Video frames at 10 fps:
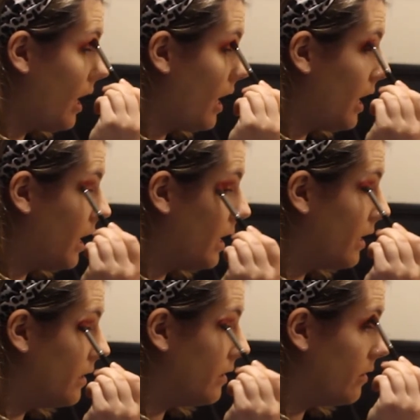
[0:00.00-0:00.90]

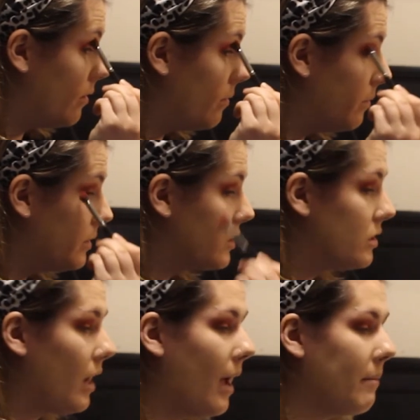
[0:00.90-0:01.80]
And,
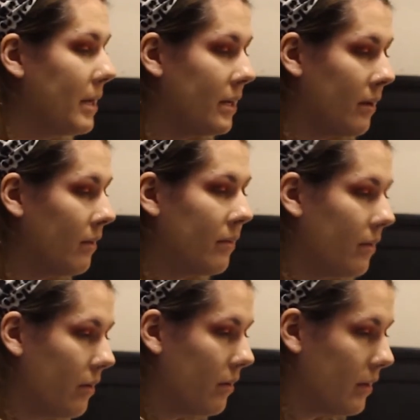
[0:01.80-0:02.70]
which, I mean,
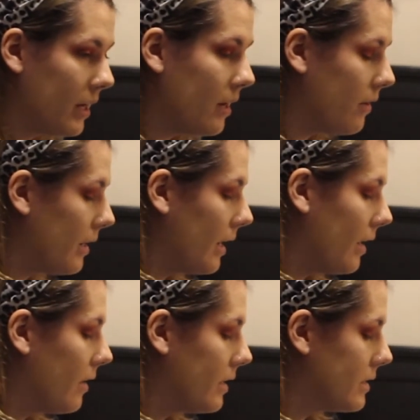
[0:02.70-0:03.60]
hearing
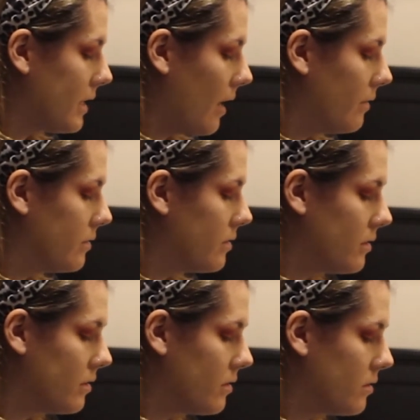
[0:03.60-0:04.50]
it, it sounds
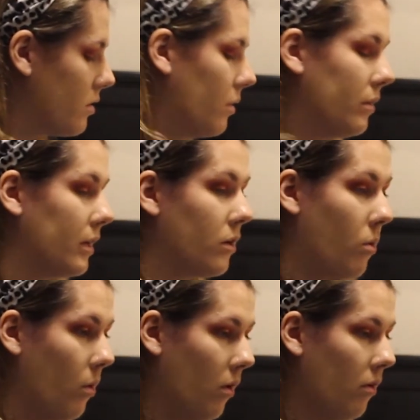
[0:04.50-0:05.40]
totally
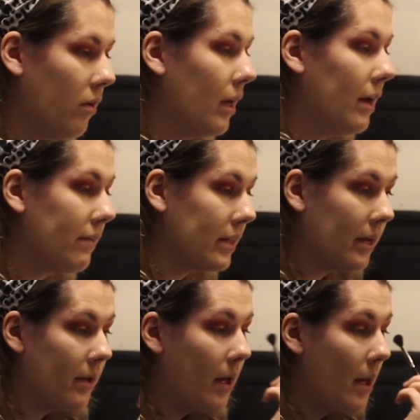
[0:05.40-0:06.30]
cool and
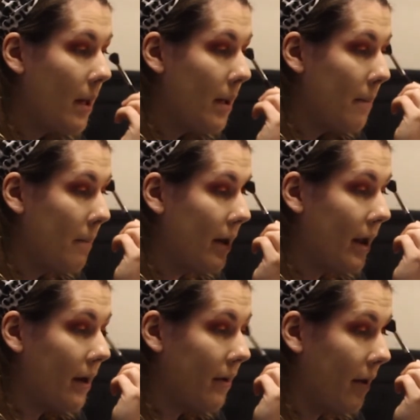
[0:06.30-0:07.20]
everything, but
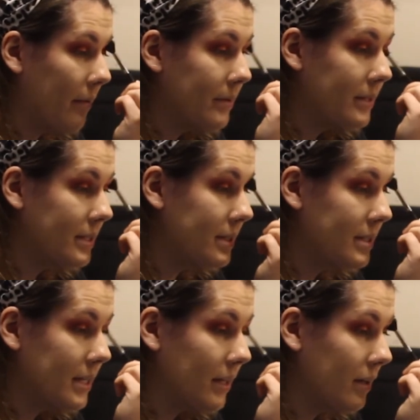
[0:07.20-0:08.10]
I don't know,
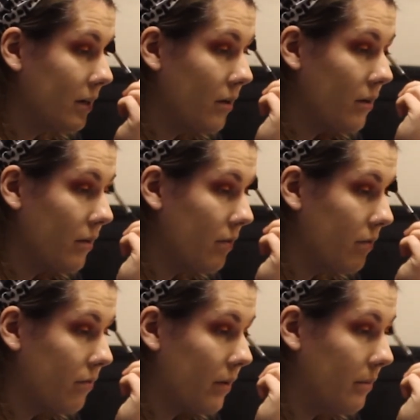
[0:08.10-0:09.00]
stealing her
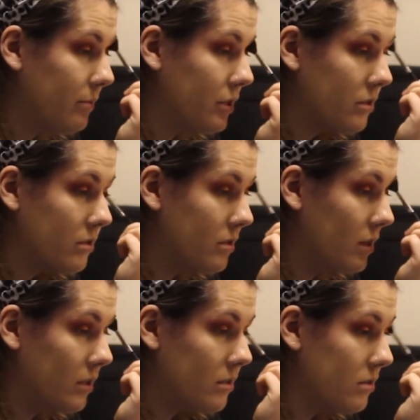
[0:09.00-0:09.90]
from just
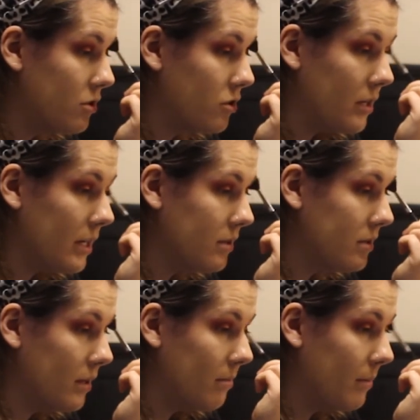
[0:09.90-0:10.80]
the
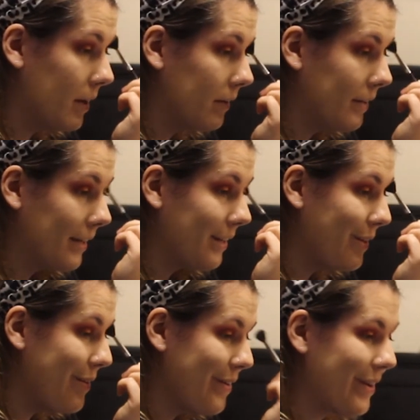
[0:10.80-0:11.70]
streets and being like,
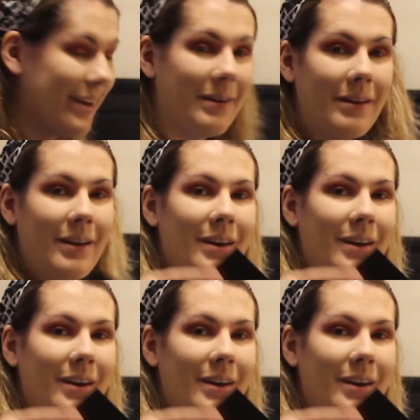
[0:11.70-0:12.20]
you're gonna